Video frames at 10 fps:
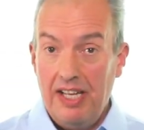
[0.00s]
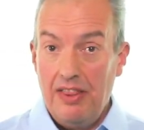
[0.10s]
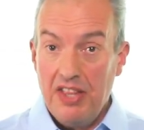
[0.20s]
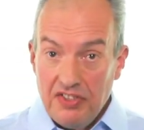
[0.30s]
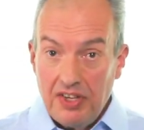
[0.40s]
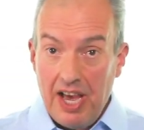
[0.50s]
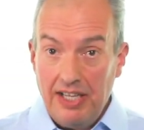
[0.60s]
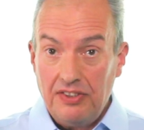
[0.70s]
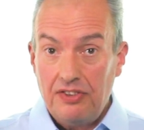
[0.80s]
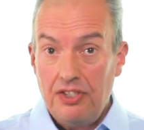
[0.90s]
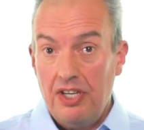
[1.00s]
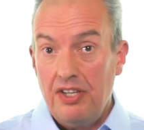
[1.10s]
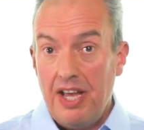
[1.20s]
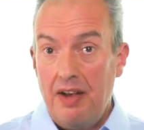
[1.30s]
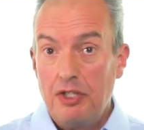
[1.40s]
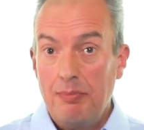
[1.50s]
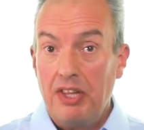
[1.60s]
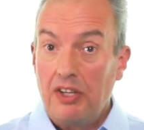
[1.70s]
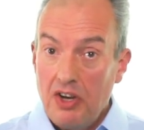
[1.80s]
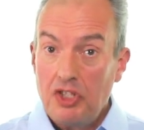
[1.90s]
in this case turned out to be
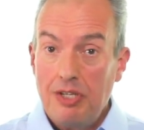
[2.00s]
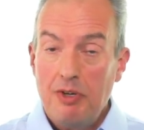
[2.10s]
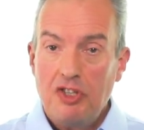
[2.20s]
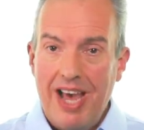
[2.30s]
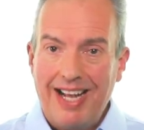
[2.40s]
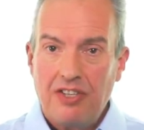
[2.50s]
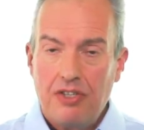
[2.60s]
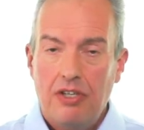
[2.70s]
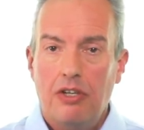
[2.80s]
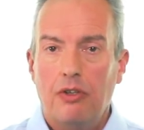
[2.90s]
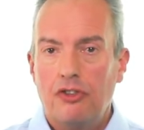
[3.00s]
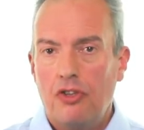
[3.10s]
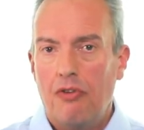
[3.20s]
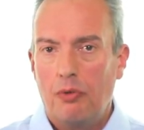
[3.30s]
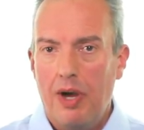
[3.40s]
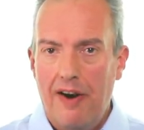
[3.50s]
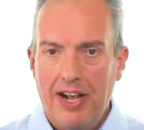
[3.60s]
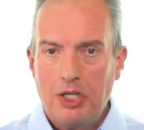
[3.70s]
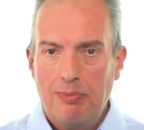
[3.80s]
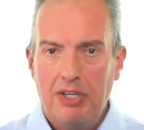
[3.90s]
the customer's external software
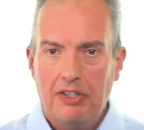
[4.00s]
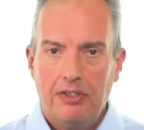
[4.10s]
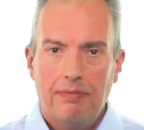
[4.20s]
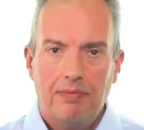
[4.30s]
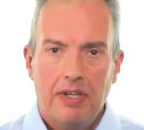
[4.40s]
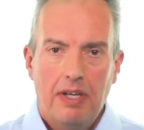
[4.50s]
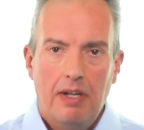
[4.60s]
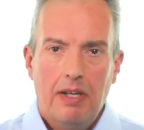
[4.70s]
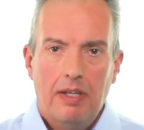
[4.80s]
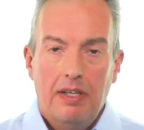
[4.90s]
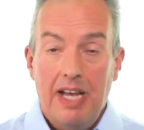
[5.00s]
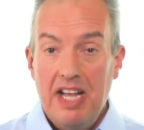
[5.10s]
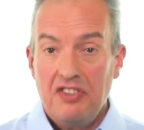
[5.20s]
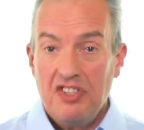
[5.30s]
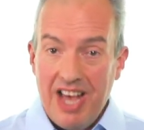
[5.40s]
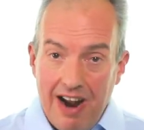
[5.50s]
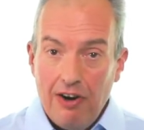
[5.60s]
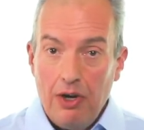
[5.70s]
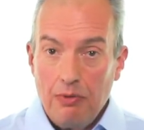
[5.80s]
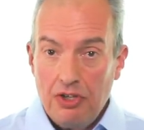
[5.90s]
expert. His
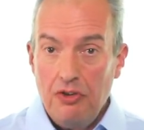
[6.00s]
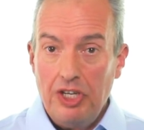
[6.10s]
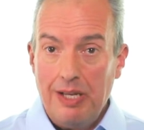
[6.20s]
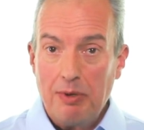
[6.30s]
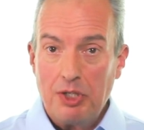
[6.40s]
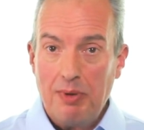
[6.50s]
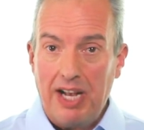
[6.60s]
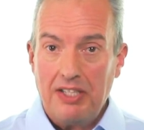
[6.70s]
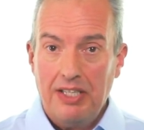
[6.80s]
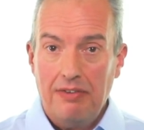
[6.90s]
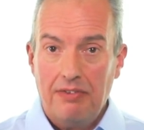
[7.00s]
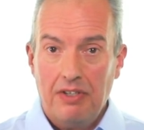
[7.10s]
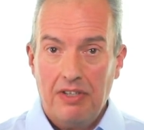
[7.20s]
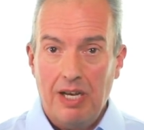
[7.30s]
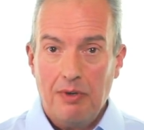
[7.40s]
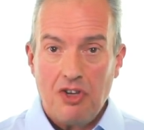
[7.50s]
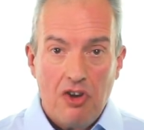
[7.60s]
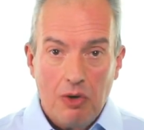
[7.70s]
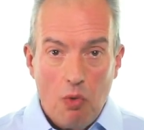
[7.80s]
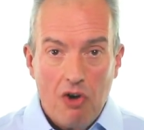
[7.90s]
narrow 2D perspective that there was
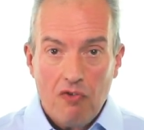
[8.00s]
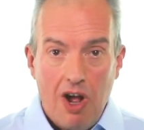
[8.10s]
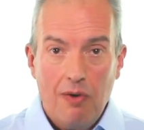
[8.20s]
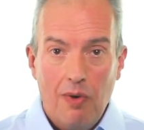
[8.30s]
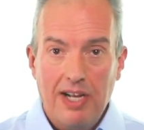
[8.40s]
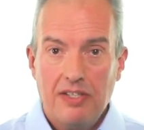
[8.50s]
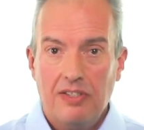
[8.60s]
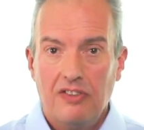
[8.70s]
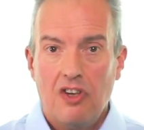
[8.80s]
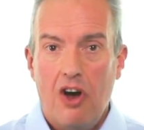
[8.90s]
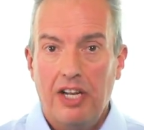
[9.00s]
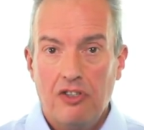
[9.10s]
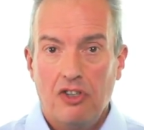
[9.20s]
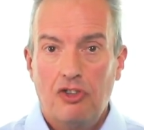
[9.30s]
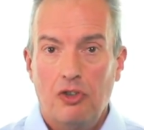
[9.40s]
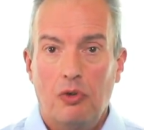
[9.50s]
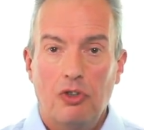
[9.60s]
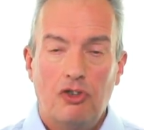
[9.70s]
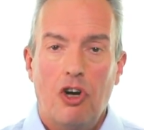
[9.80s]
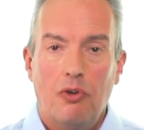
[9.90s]
only one right way to design industrial
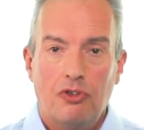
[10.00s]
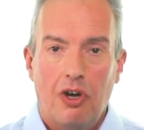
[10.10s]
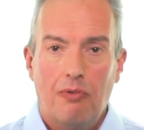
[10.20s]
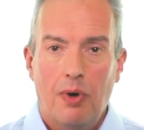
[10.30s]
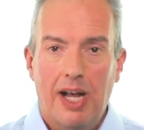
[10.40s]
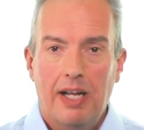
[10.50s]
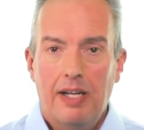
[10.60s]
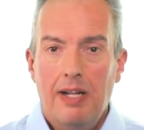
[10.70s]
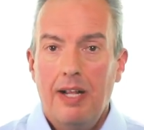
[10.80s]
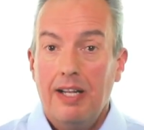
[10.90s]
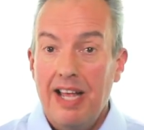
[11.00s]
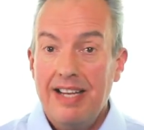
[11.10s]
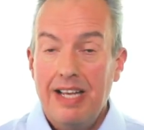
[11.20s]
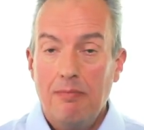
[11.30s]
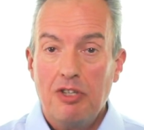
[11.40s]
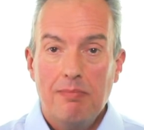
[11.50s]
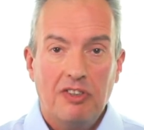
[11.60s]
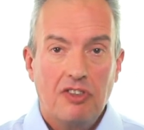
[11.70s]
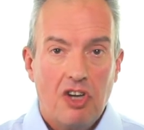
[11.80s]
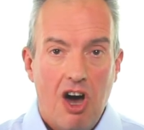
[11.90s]
control software led him to
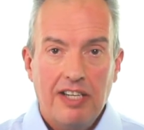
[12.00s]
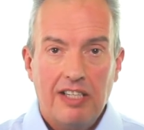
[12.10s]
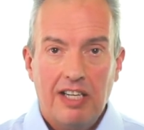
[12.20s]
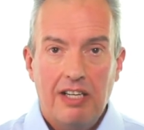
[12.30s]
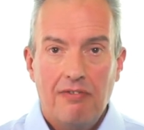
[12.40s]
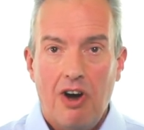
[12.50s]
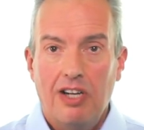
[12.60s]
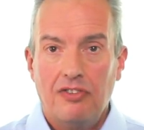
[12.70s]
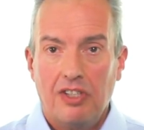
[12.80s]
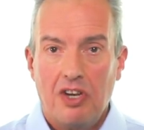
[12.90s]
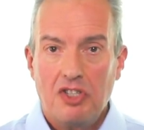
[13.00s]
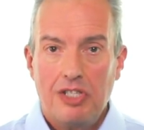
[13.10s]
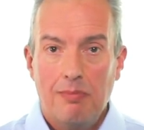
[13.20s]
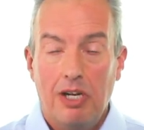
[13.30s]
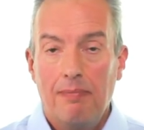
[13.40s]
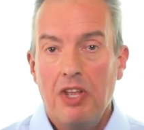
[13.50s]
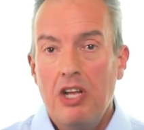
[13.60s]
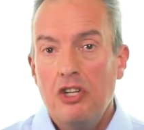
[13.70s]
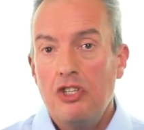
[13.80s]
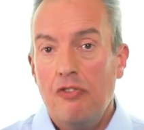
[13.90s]
misguidedly advise the customer
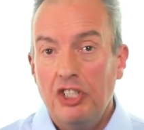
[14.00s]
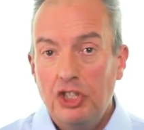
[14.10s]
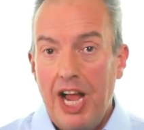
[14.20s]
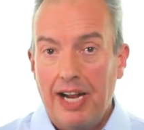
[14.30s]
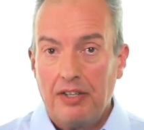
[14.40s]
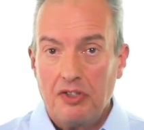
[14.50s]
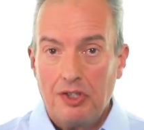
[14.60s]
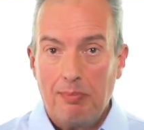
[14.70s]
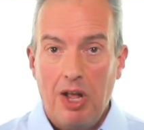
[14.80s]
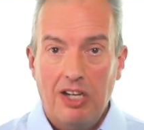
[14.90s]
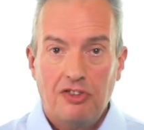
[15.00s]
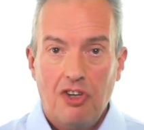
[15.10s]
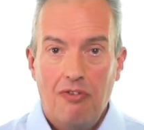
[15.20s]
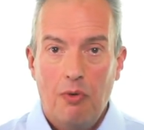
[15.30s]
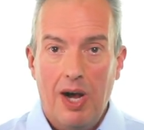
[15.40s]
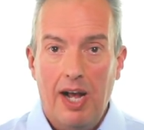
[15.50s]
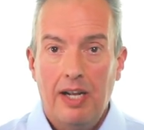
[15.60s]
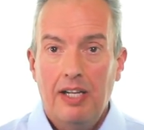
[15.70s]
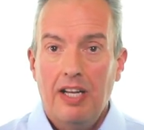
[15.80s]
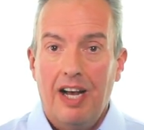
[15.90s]
to reject the supplier's software
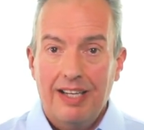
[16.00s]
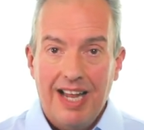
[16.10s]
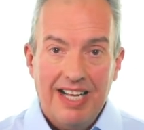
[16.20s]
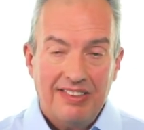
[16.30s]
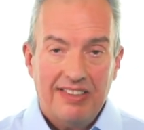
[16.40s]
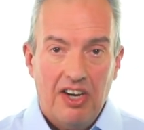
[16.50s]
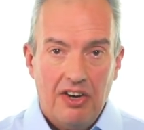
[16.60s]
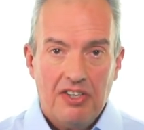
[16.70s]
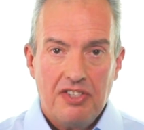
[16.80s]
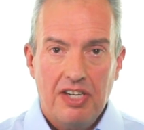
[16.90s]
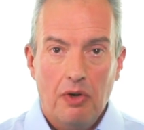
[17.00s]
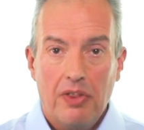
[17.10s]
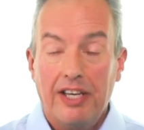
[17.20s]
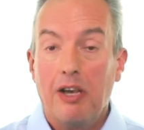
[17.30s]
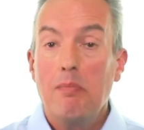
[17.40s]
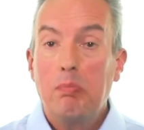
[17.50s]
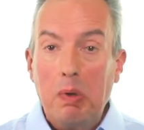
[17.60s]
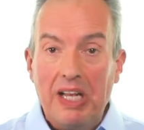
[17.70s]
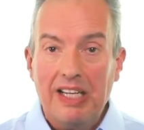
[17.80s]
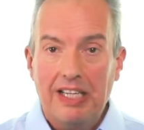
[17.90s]
unless and until they
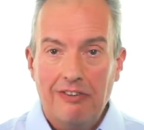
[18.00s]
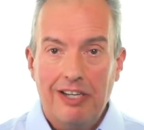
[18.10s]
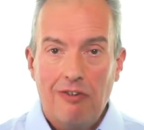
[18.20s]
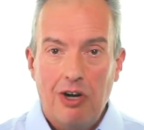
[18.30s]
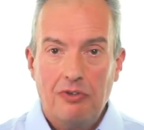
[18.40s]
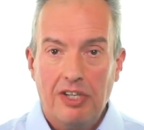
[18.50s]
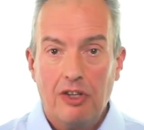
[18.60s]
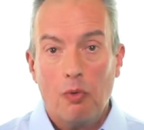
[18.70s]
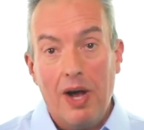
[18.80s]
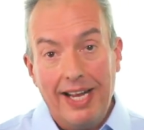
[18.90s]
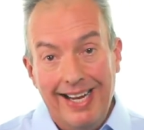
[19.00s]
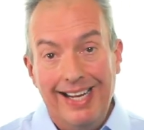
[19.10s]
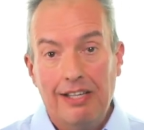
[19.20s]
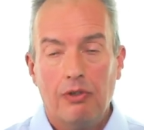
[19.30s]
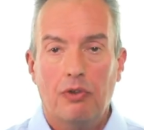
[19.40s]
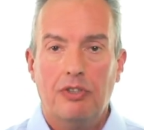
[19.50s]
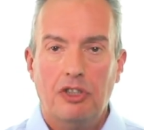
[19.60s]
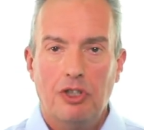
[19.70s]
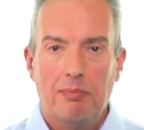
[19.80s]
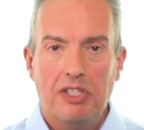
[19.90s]
completely rewrote it the way he thought it should be